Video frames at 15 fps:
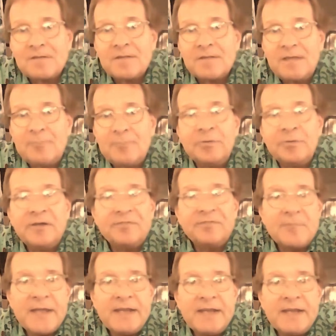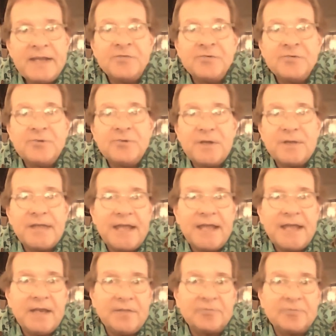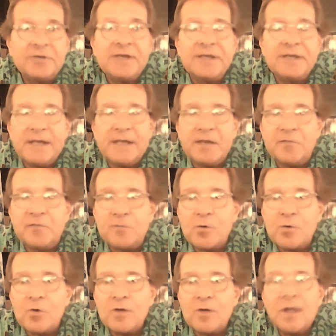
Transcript: He played from 82, 83, and 84.